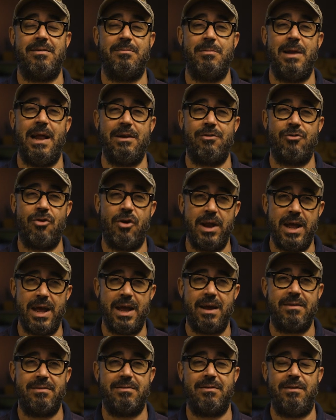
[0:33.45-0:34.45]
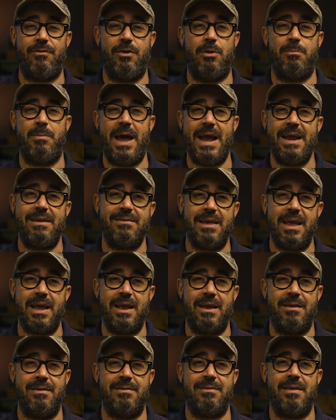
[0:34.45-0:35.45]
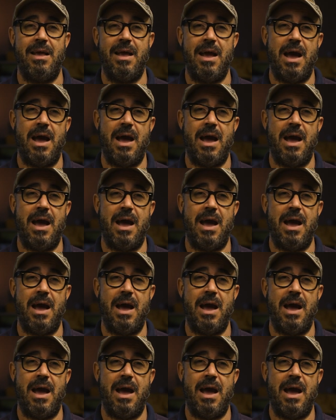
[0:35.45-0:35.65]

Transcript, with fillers: some electronics, a few paintings,